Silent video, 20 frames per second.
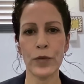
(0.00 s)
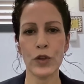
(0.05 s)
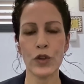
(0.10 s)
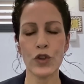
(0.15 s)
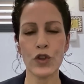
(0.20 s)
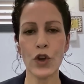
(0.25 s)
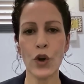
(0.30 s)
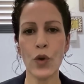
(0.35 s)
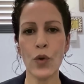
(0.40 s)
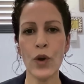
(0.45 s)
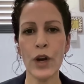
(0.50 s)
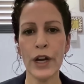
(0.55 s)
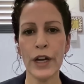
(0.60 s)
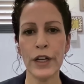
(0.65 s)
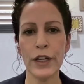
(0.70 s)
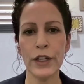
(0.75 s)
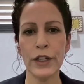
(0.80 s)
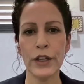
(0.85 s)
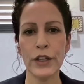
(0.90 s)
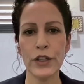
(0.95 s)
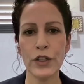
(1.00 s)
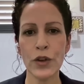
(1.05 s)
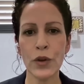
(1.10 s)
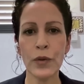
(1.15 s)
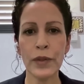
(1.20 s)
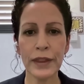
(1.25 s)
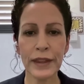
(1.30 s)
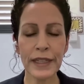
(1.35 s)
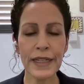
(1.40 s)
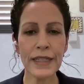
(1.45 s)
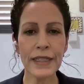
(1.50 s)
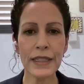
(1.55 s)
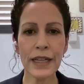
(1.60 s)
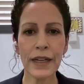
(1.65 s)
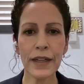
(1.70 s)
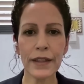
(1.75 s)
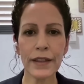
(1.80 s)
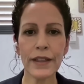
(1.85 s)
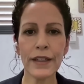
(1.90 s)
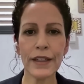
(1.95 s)
So this,
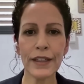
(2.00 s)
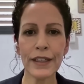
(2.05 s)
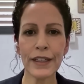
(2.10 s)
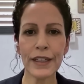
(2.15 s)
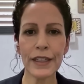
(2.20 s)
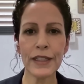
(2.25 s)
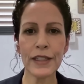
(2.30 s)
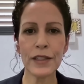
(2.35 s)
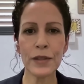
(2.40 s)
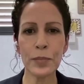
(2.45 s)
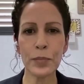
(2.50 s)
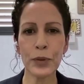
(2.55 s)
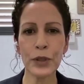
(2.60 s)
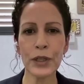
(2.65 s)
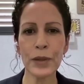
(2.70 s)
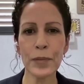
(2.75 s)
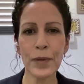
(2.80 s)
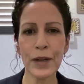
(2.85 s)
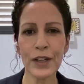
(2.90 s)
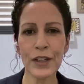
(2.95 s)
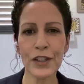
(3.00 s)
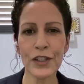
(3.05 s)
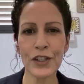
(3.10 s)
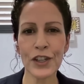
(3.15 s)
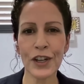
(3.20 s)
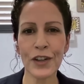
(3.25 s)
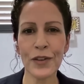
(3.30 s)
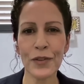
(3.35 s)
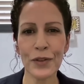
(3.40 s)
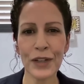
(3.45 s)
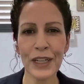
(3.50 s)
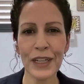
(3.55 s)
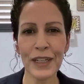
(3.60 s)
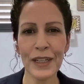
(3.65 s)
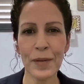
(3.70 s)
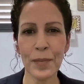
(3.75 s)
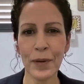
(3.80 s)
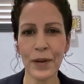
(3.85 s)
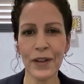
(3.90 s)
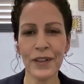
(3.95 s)
I think, is pretty much agreed
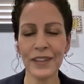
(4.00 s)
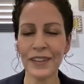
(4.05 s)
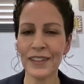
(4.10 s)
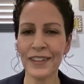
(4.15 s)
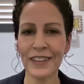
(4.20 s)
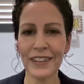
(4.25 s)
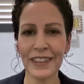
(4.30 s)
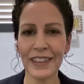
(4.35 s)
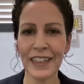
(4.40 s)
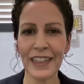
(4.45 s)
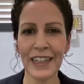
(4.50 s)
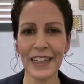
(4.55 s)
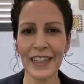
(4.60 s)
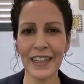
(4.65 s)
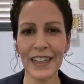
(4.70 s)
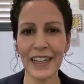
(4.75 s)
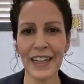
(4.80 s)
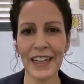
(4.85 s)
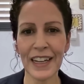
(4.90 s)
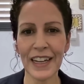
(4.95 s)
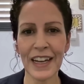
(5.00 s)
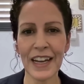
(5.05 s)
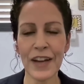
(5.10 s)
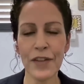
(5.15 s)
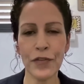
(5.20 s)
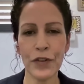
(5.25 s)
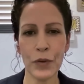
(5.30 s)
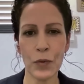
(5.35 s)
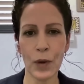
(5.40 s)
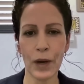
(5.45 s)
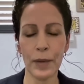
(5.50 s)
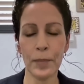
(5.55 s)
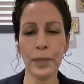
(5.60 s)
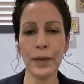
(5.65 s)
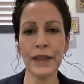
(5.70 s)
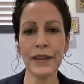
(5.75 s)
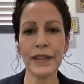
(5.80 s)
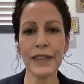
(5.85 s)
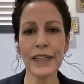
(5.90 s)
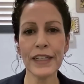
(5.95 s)
upon everyone.
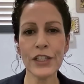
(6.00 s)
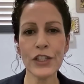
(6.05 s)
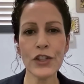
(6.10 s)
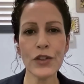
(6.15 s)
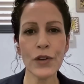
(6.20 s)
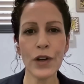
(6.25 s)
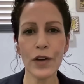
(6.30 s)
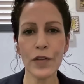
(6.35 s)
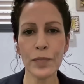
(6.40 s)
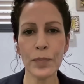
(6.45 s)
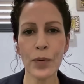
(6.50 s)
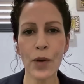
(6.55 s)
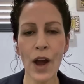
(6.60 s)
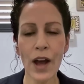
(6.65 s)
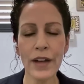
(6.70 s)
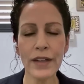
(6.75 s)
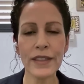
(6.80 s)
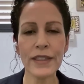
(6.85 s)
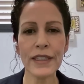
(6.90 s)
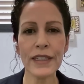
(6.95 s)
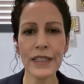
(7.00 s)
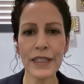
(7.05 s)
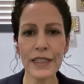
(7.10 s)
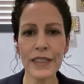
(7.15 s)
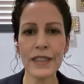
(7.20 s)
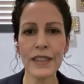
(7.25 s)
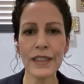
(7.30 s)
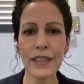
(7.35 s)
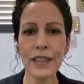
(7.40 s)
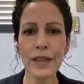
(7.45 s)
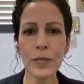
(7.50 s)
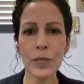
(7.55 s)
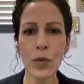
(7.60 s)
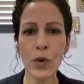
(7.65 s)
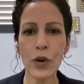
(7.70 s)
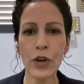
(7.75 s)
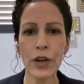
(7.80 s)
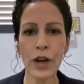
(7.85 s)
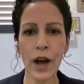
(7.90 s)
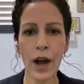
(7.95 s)
But the issue of proxy is a little
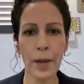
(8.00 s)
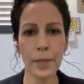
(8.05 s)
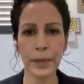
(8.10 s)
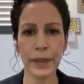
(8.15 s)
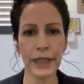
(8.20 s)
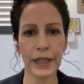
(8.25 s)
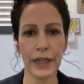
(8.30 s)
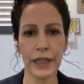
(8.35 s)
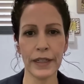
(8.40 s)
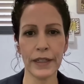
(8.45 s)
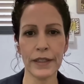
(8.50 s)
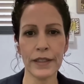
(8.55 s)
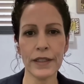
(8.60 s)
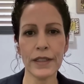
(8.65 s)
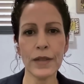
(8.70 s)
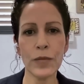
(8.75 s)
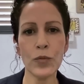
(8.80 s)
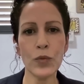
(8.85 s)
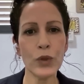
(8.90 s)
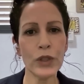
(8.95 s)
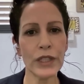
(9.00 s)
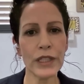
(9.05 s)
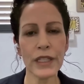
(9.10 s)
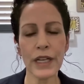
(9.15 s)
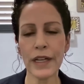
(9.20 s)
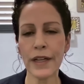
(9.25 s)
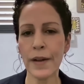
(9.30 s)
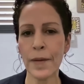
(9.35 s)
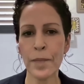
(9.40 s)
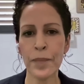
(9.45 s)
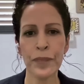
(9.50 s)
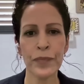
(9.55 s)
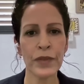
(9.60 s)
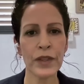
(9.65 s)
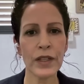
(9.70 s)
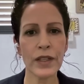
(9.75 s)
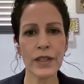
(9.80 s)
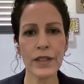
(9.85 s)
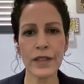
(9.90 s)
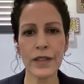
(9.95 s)
more complicated. Some would say
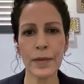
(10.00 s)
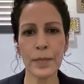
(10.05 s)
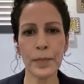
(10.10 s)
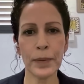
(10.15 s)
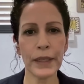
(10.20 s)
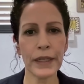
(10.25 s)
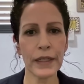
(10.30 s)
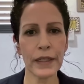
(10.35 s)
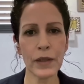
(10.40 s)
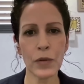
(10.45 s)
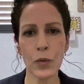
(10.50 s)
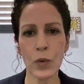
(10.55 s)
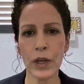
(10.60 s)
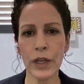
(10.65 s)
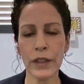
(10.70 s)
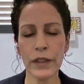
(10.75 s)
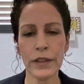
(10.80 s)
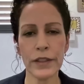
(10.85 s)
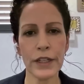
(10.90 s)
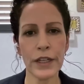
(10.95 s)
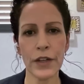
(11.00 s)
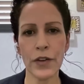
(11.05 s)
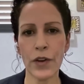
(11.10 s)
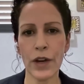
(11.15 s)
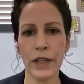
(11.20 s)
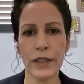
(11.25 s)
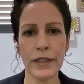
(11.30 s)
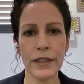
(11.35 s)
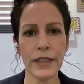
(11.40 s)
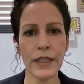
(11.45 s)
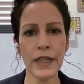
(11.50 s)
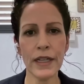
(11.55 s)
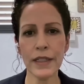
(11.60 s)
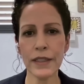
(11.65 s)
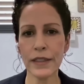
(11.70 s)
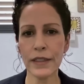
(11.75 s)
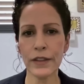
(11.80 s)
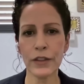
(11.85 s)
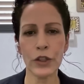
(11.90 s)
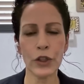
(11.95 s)
This is completely what Tehran says
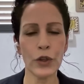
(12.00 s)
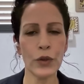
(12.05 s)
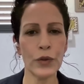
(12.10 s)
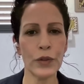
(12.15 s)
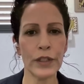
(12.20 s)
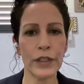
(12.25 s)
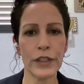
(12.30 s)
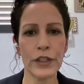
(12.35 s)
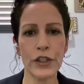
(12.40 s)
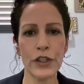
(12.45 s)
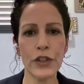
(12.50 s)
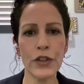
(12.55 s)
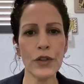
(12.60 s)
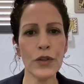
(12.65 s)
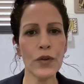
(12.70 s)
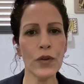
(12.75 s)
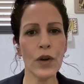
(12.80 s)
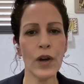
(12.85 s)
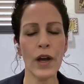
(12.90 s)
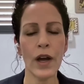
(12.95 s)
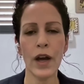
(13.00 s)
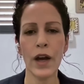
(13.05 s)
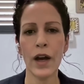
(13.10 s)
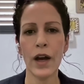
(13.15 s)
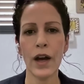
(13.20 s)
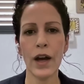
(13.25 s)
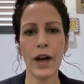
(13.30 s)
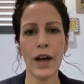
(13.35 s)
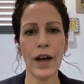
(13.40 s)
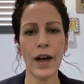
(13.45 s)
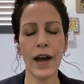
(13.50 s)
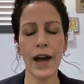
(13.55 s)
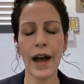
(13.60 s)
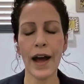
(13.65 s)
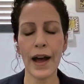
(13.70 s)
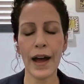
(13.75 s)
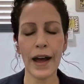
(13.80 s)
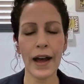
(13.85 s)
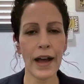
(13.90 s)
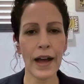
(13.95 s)
that the Houthis do.
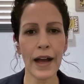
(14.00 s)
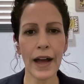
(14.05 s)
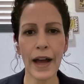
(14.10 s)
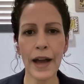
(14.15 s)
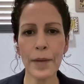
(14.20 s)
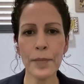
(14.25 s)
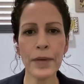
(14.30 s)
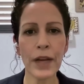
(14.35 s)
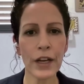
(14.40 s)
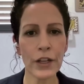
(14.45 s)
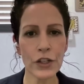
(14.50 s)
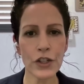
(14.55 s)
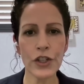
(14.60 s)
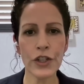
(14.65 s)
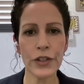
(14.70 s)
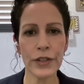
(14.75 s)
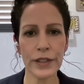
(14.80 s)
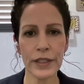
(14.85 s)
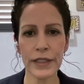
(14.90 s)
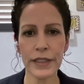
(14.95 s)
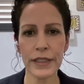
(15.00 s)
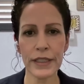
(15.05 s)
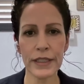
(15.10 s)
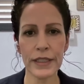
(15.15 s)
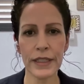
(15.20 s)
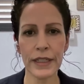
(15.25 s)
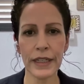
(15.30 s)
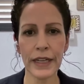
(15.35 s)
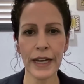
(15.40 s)
I'm not sure this is the